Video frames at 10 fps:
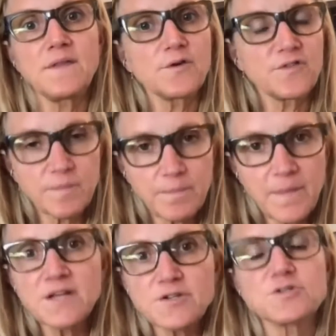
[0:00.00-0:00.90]
And there are
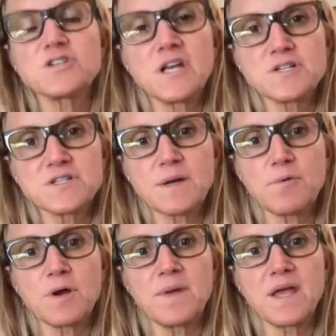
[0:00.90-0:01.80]
some major
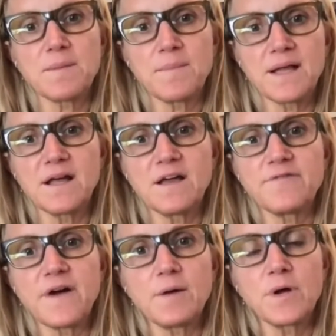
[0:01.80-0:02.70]
changes I want to make in my
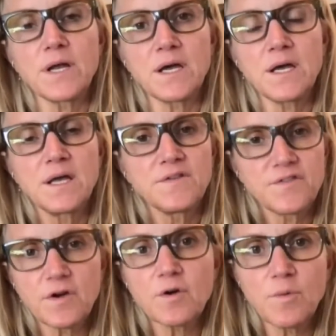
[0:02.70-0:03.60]
life. I want to
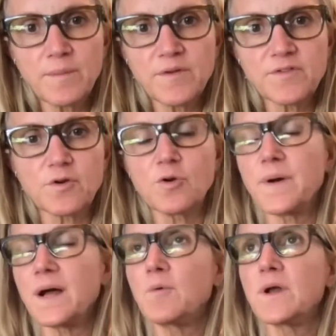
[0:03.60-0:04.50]
start a women's
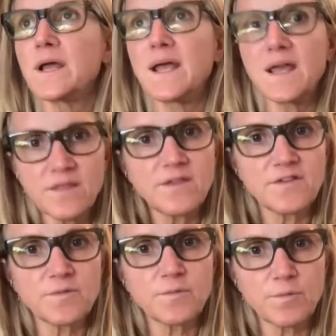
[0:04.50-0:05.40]
group. I want to
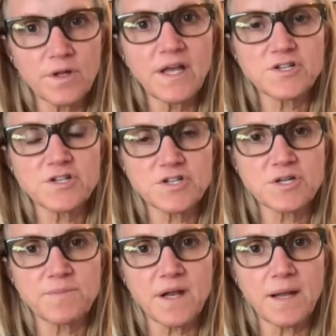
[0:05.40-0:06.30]
end this
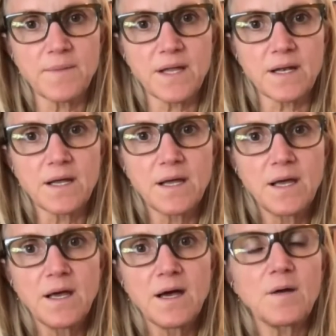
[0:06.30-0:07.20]
relationship that I'm in.
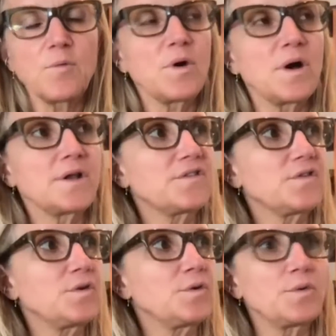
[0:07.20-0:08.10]
I want
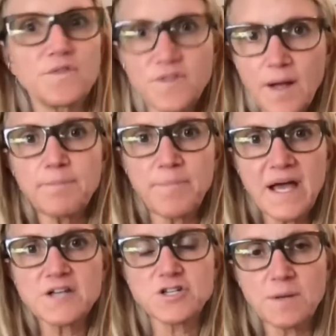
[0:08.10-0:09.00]
to stop
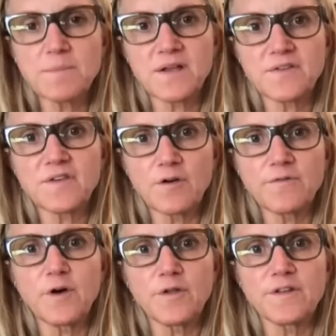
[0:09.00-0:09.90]
bashing
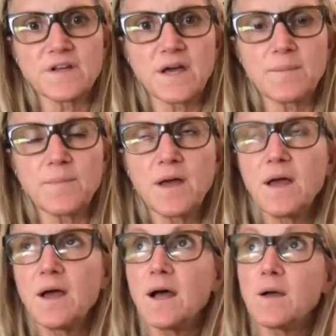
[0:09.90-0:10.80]
myself all the time.
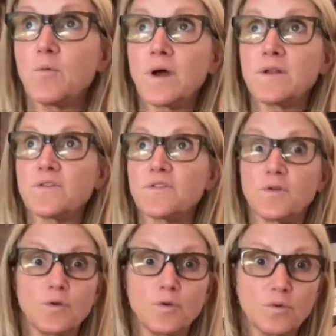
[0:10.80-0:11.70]
I want
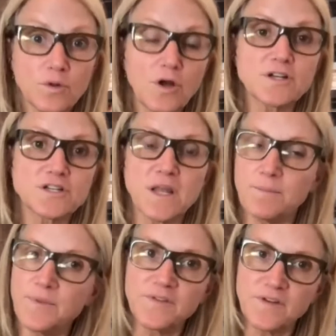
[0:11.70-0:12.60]
to launch
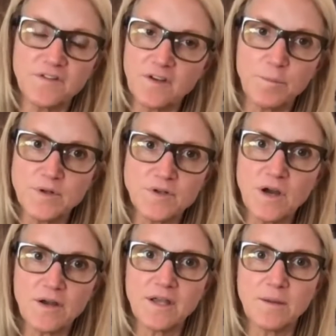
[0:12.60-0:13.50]
that business I've been
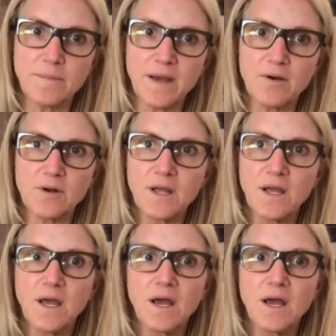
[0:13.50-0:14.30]
talking about.